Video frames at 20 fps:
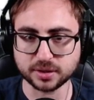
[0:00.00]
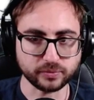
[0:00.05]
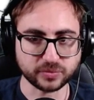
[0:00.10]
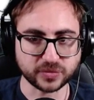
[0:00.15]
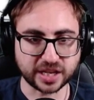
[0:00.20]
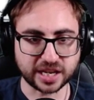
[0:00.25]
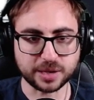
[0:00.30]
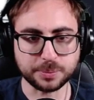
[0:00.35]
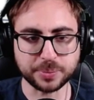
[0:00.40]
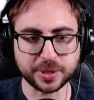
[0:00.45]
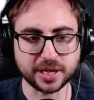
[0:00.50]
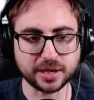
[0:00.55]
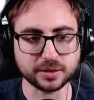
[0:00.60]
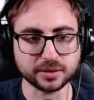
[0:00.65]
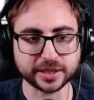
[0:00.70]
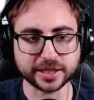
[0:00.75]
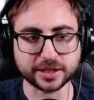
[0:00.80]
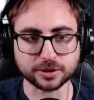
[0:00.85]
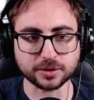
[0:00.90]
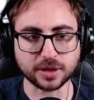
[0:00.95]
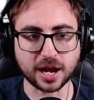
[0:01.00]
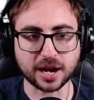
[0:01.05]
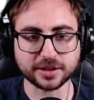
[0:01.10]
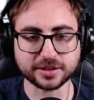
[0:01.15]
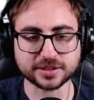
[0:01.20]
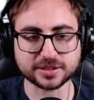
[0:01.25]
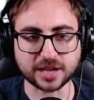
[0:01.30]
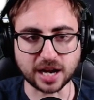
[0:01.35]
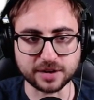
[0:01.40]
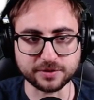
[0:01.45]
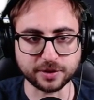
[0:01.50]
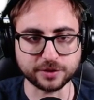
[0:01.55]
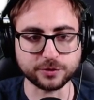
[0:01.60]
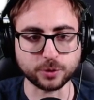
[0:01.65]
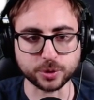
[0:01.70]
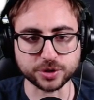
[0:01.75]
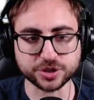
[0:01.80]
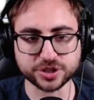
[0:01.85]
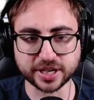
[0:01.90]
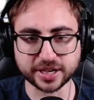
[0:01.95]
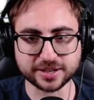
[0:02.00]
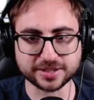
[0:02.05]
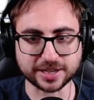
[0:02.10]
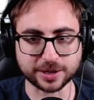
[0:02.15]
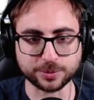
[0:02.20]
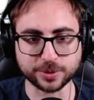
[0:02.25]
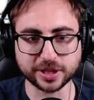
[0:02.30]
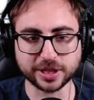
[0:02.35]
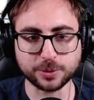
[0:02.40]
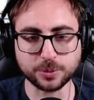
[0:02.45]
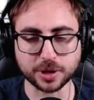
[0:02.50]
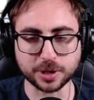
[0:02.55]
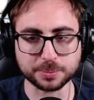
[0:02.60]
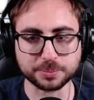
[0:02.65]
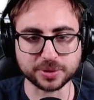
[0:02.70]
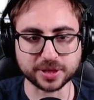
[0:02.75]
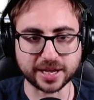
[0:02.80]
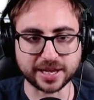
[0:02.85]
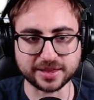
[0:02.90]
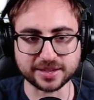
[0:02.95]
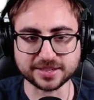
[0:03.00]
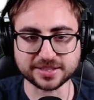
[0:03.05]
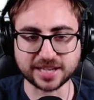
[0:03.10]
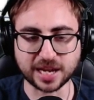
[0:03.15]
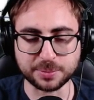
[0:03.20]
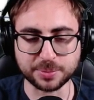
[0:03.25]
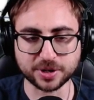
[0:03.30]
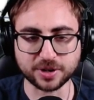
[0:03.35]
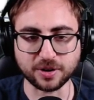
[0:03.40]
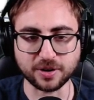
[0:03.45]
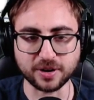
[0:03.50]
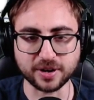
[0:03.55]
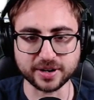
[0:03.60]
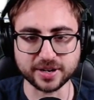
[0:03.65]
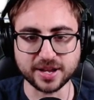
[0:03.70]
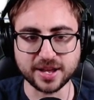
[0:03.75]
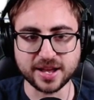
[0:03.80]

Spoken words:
It being leader locked is kind of unfortunate because I really want to play this type of card